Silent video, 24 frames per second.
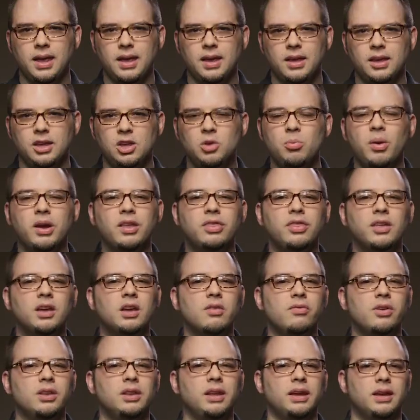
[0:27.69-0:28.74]
You might think of
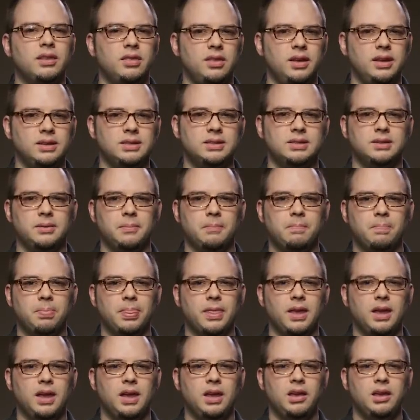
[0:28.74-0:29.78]
it like this.
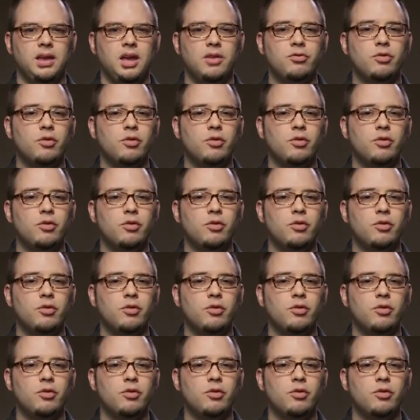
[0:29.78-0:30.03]
If